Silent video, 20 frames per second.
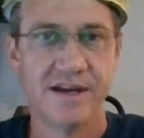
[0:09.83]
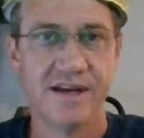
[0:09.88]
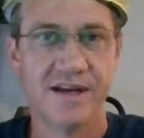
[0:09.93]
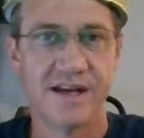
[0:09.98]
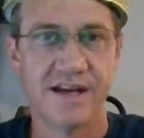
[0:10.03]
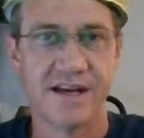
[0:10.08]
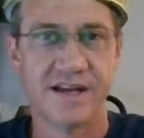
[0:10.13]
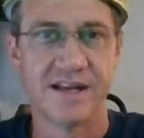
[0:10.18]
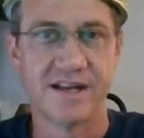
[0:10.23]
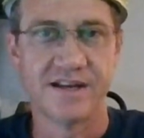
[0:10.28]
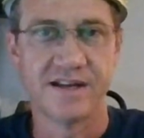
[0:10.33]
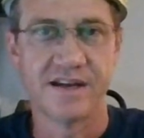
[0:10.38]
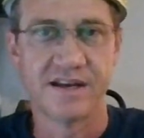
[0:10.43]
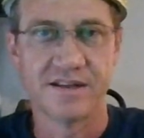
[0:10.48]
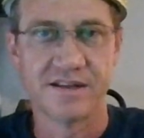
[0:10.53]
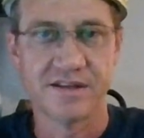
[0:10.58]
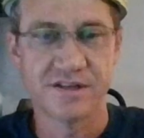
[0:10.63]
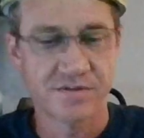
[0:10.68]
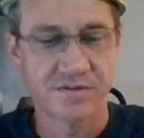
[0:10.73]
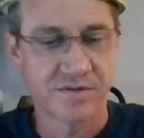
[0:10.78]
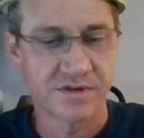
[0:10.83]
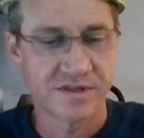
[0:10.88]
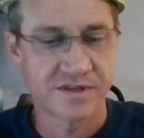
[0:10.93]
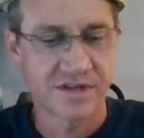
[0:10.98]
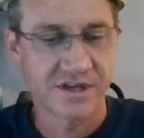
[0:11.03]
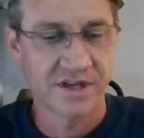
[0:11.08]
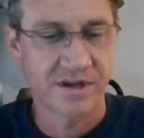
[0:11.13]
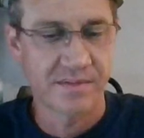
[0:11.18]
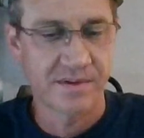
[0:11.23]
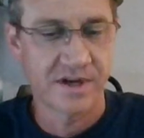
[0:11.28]
And uh, this one's
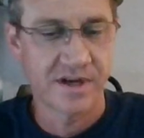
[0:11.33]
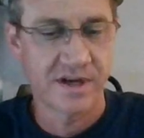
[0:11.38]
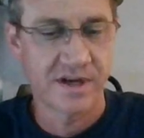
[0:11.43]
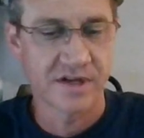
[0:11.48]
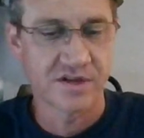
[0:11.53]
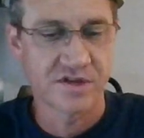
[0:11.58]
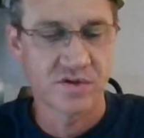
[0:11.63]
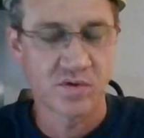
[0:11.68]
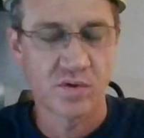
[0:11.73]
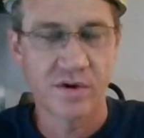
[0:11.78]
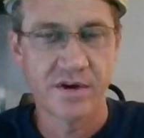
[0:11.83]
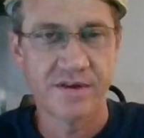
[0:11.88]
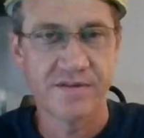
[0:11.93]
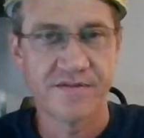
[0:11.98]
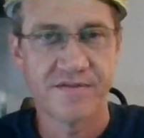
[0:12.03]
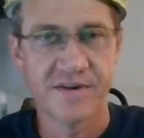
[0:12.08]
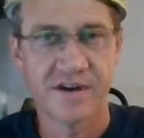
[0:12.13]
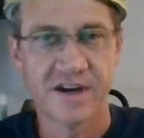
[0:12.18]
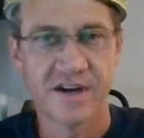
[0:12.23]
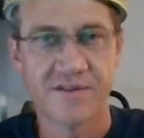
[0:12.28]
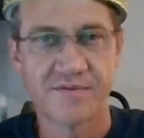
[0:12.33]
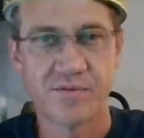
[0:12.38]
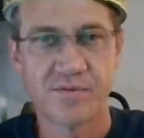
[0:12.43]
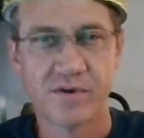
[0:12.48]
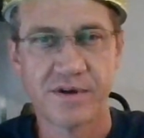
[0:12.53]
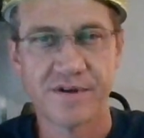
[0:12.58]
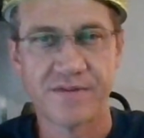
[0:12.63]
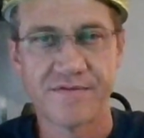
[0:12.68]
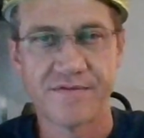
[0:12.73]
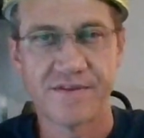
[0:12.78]
coming in at
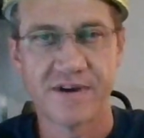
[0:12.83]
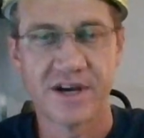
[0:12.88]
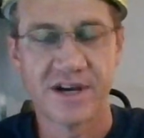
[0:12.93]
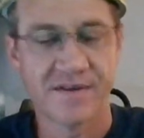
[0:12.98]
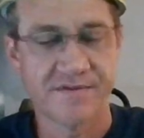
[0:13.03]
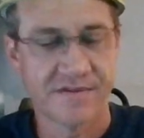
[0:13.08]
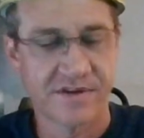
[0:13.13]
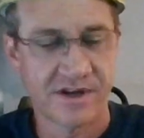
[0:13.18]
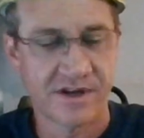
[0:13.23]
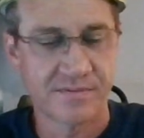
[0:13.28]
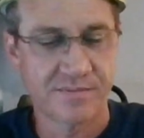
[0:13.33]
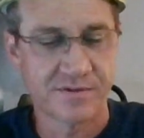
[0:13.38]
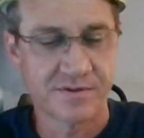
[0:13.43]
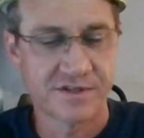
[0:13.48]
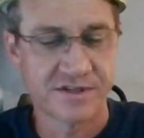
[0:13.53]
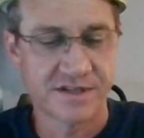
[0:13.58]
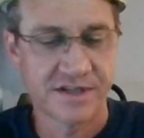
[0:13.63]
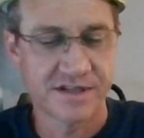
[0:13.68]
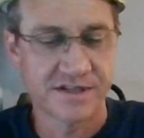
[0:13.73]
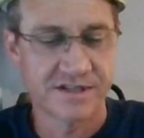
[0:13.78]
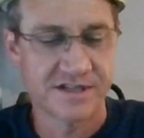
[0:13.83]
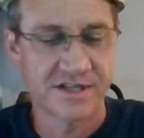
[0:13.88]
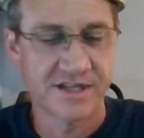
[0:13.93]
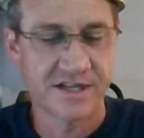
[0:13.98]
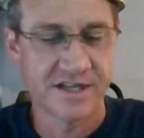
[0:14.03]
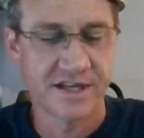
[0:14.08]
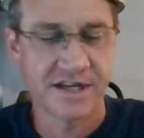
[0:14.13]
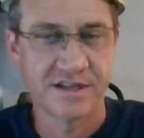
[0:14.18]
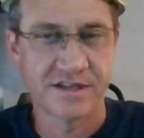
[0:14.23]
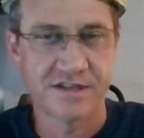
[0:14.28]
25.59%
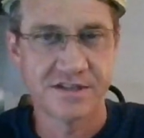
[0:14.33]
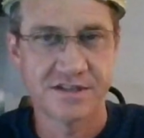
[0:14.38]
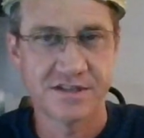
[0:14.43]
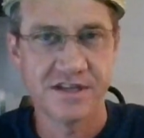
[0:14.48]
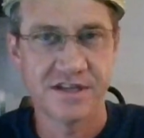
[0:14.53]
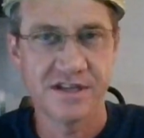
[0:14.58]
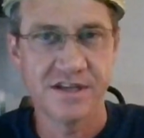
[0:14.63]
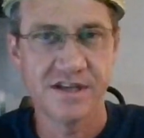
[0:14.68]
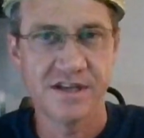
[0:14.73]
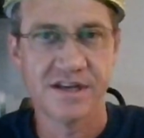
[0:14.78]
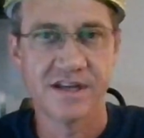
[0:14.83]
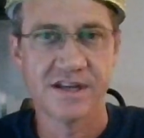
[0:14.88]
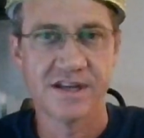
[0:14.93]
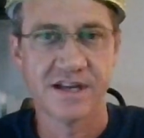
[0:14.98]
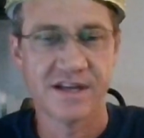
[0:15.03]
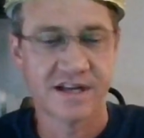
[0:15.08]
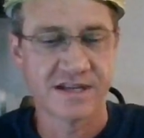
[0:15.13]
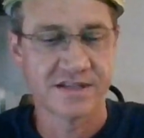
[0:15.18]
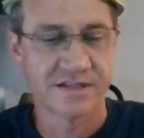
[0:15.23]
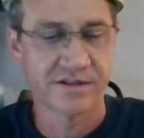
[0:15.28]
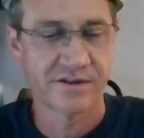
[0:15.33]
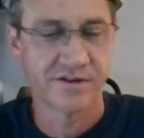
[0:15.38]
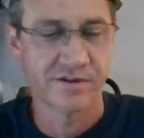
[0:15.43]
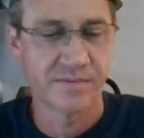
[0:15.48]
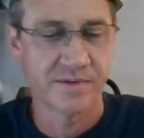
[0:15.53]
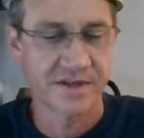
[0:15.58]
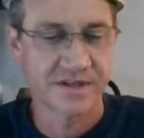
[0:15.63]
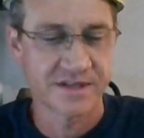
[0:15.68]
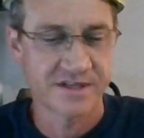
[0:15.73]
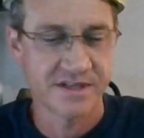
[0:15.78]
THC and has a little
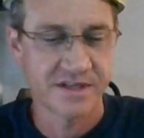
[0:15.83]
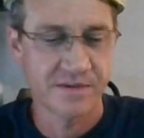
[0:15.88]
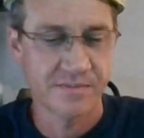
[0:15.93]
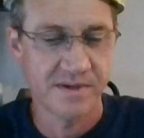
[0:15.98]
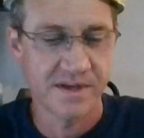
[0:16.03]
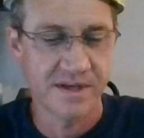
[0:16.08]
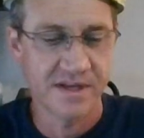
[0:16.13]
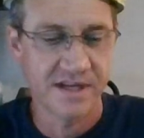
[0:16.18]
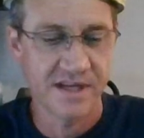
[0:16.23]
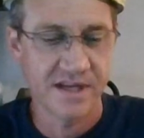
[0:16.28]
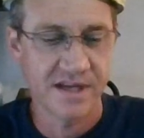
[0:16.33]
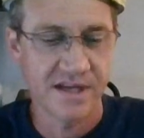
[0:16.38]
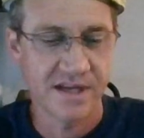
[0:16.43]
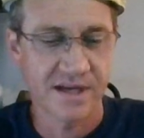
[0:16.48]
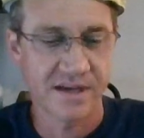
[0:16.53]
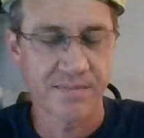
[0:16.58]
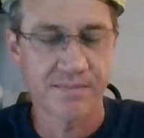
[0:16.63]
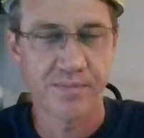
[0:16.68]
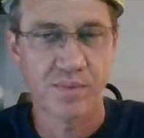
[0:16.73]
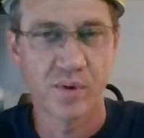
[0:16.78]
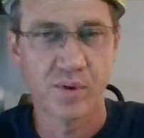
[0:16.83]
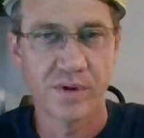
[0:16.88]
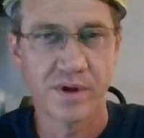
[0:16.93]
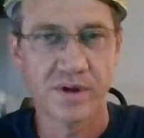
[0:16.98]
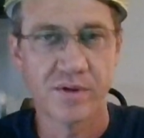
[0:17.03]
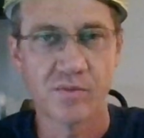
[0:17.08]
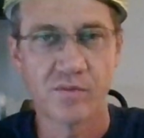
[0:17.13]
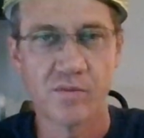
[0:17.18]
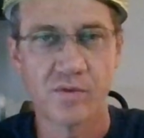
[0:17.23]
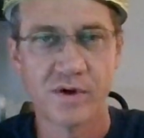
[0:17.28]
bit of CBD at
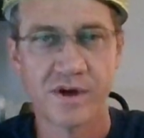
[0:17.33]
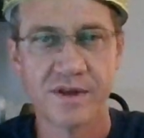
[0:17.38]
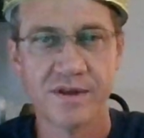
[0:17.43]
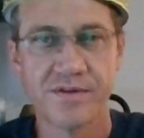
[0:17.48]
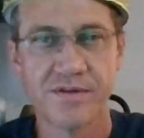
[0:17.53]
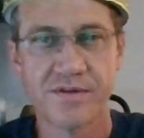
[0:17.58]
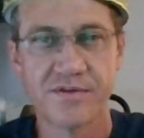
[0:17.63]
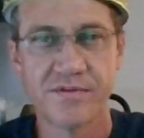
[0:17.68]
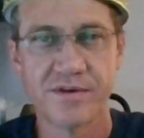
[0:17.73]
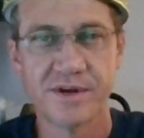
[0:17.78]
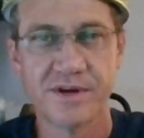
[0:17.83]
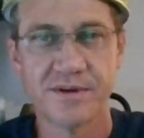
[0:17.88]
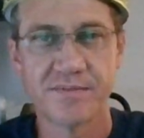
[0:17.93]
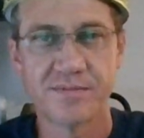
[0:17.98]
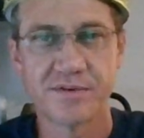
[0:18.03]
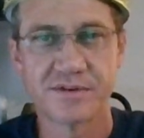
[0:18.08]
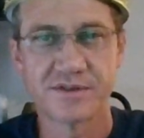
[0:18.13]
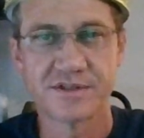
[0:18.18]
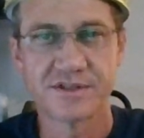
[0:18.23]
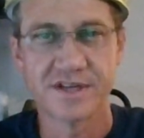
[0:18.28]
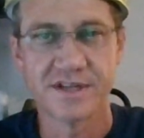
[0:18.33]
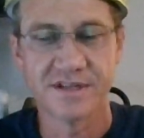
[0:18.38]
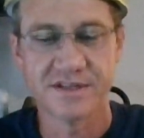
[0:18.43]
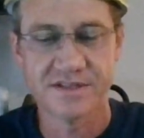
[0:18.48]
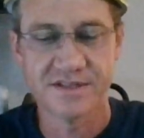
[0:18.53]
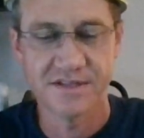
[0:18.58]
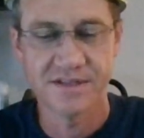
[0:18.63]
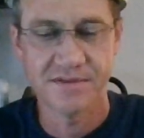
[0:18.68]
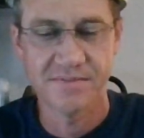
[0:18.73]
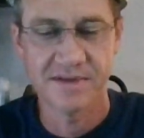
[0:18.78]
0.13%
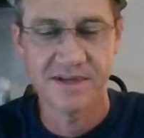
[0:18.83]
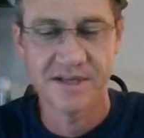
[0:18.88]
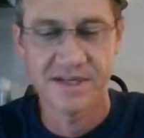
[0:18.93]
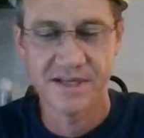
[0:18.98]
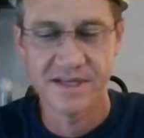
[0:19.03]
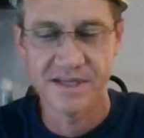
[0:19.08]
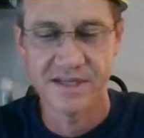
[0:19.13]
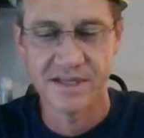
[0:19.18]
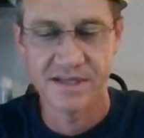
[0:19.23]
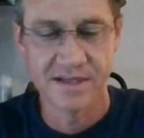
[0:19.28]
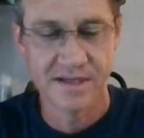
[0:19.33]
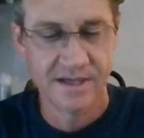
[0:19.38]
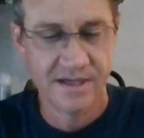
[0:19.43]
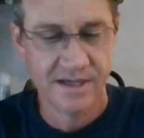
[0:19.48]
CBD.